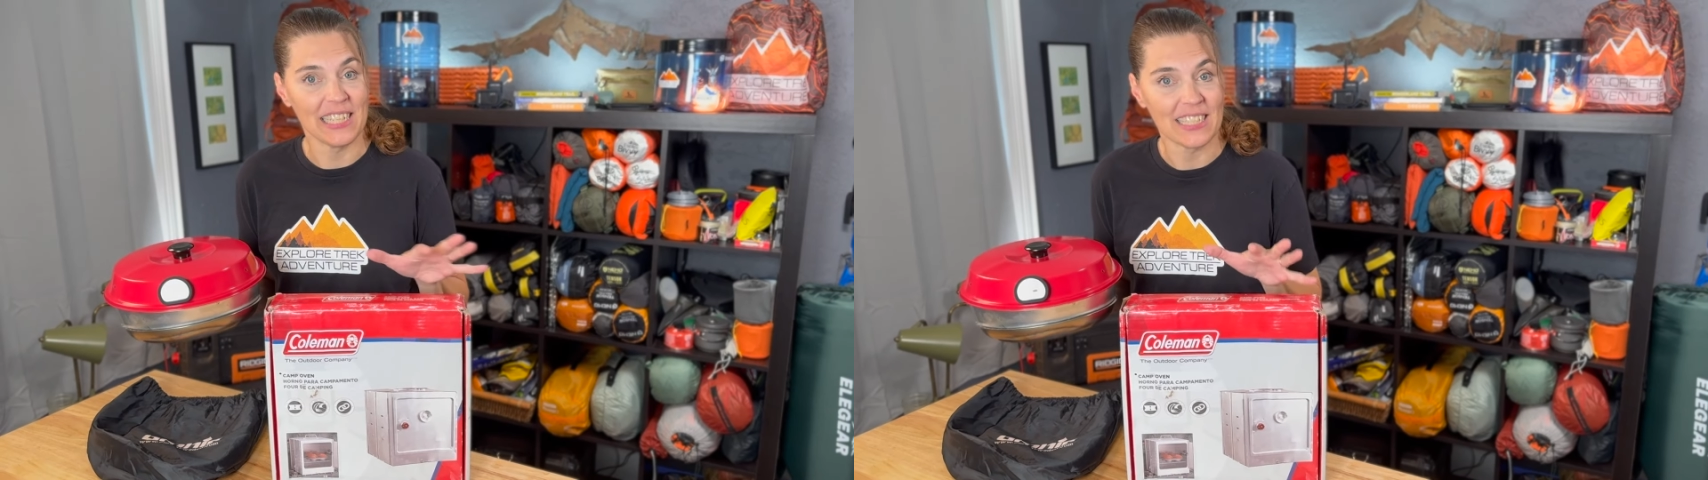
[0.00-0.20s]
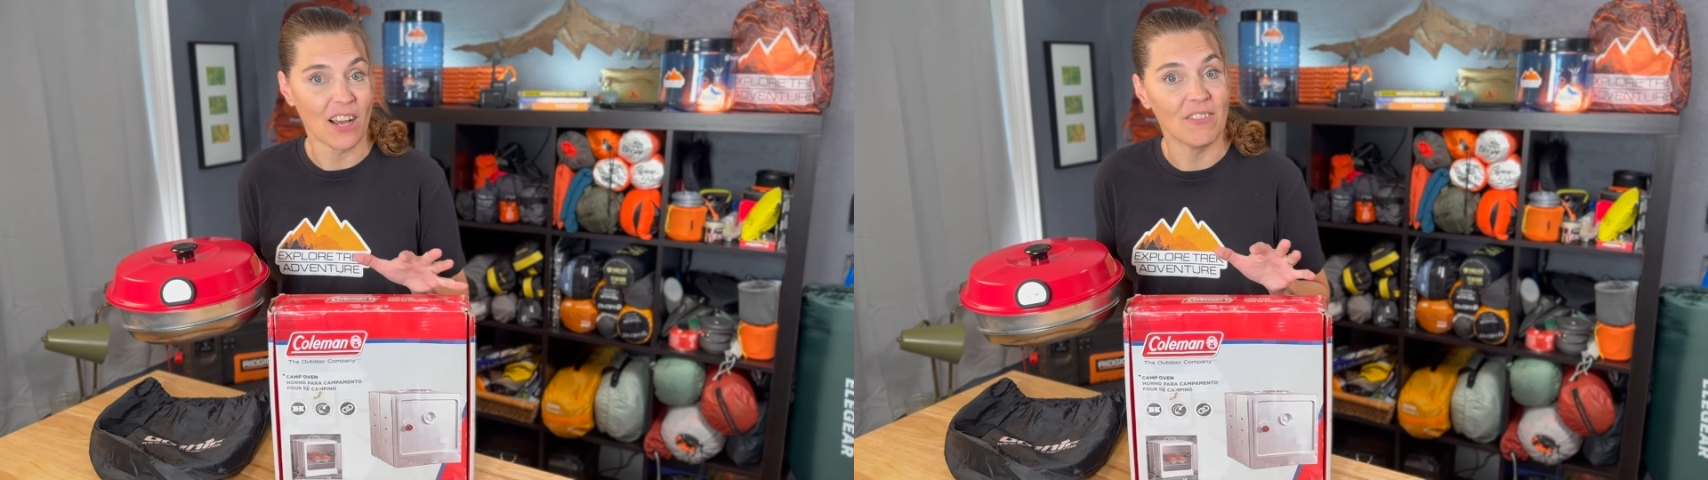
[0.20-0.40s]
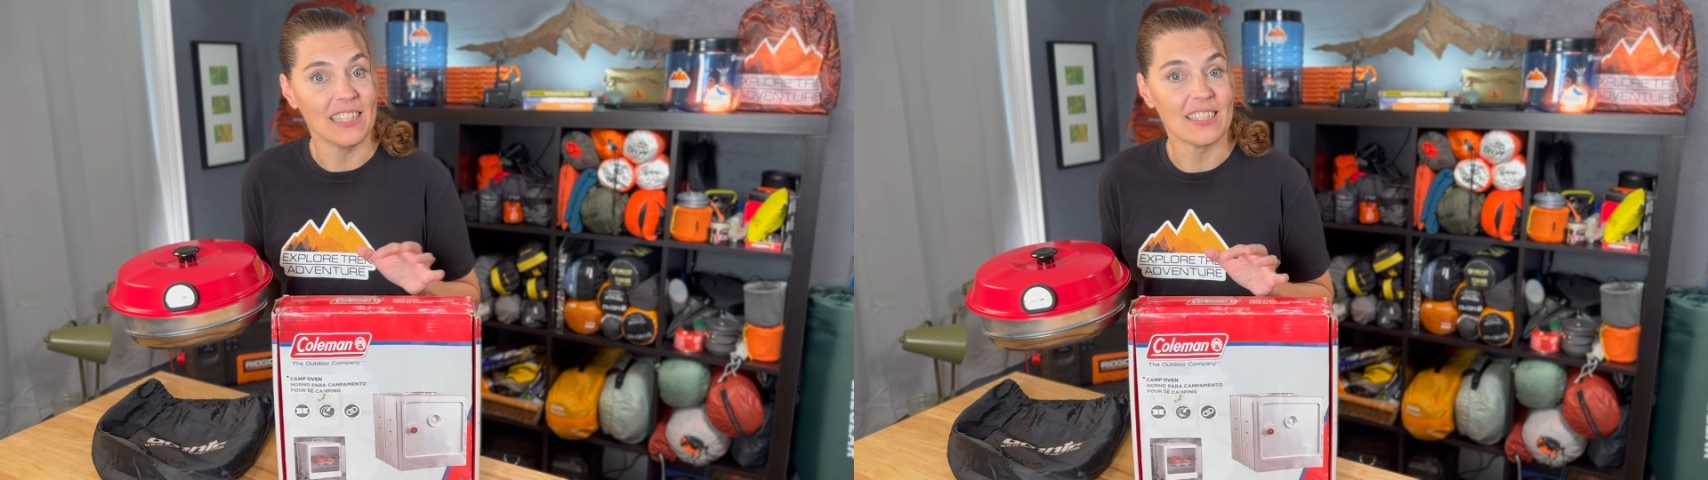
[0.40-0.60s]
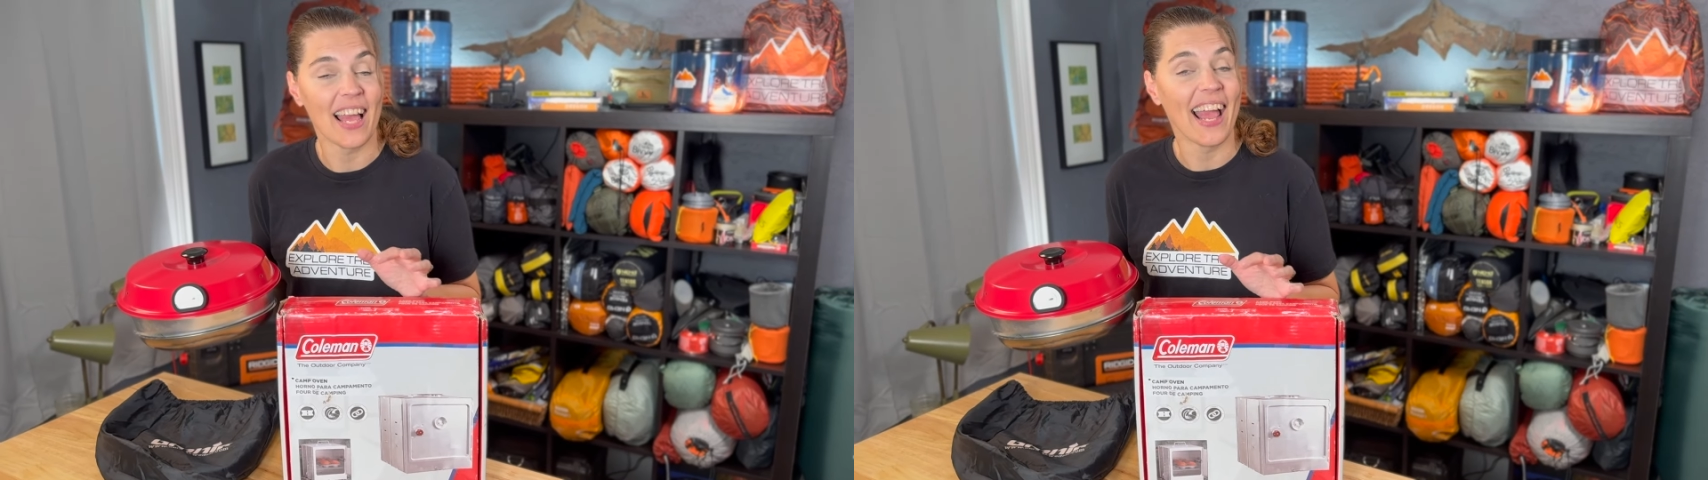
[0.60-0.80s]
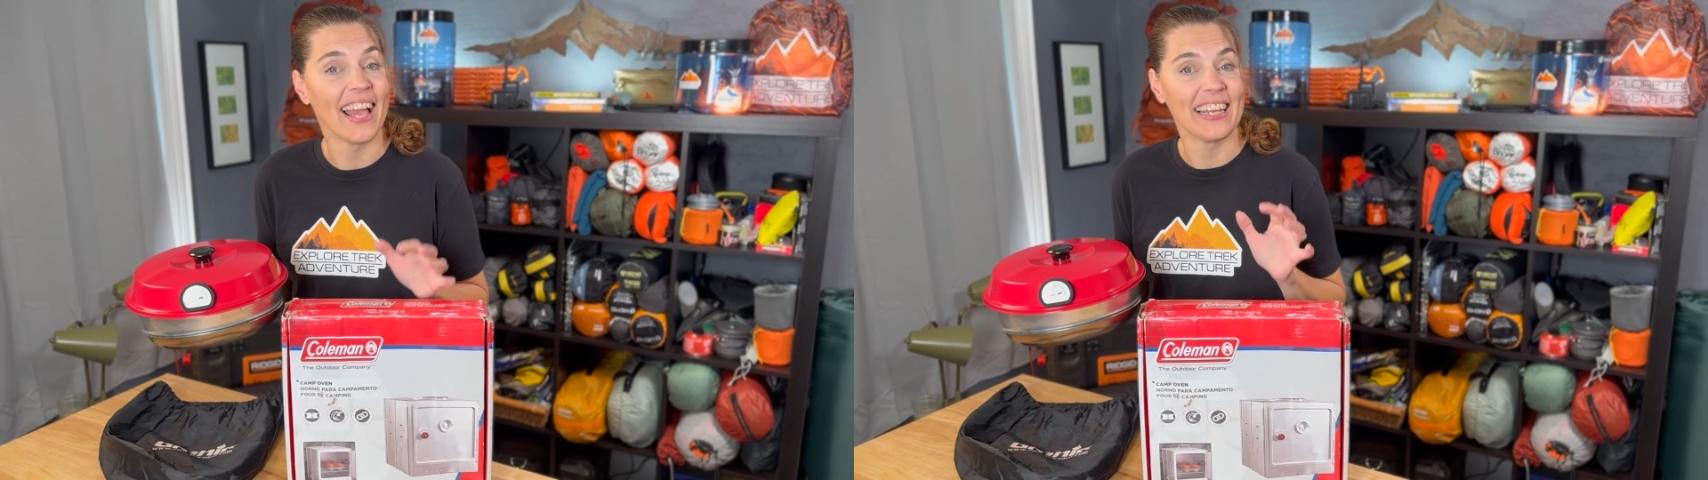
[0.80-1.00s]
these ovens,
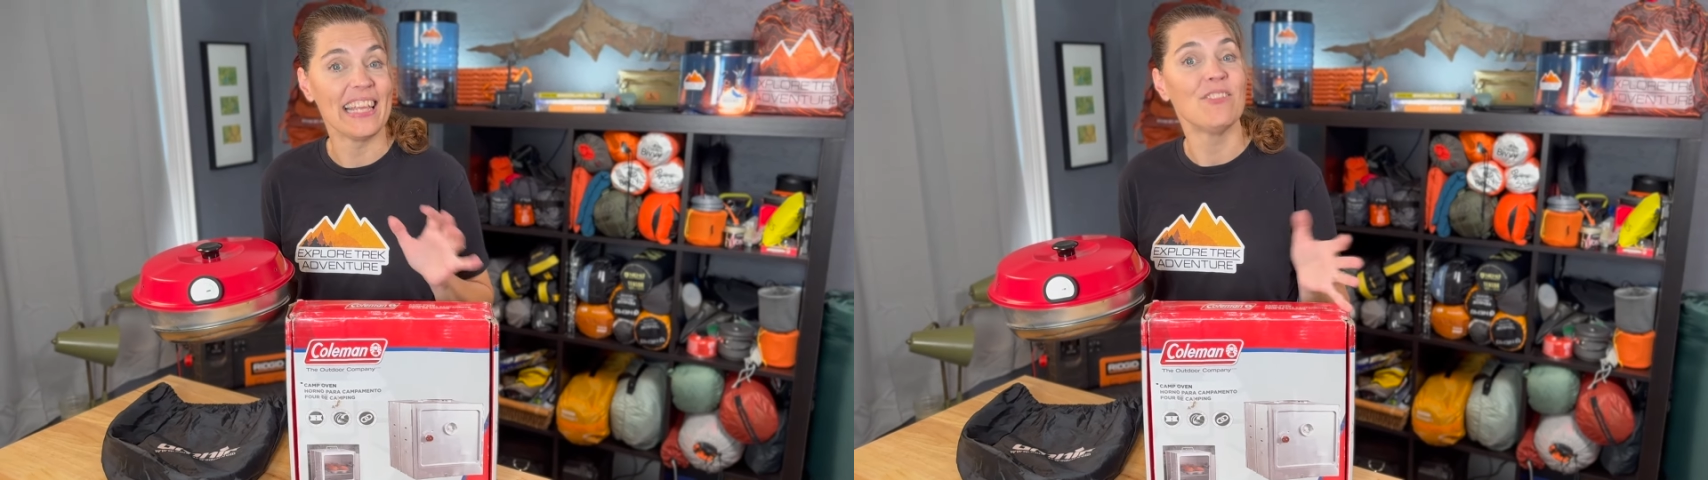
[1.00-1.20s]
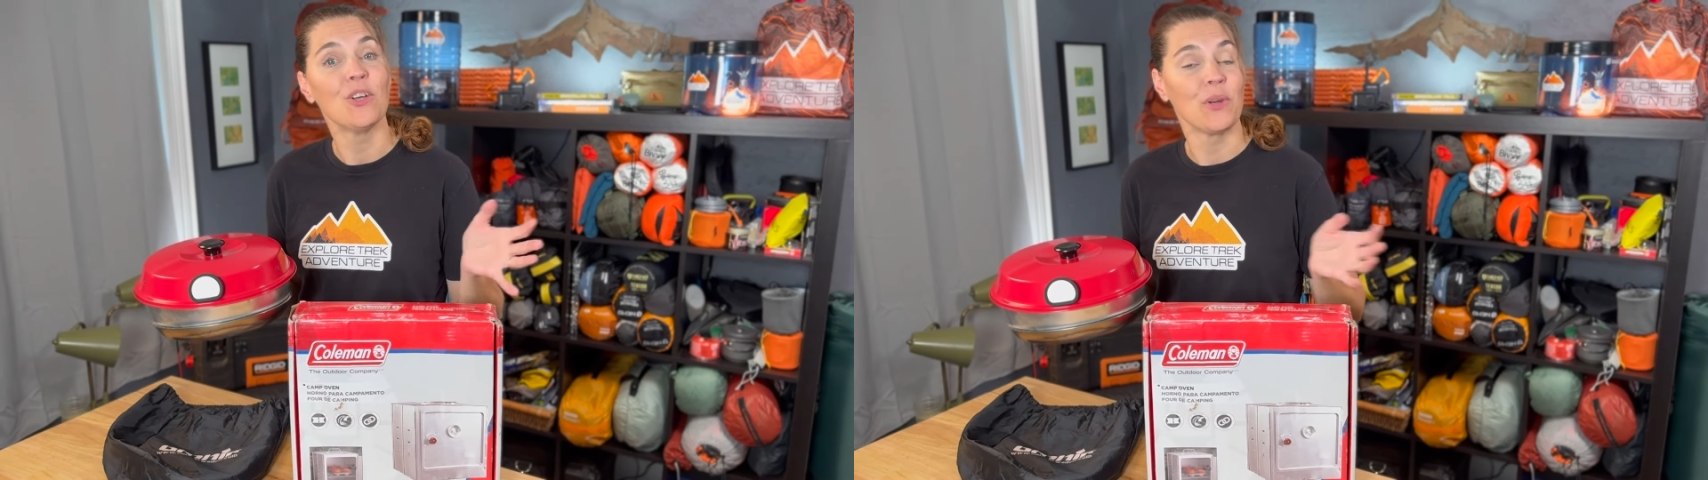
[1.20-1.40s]
and even though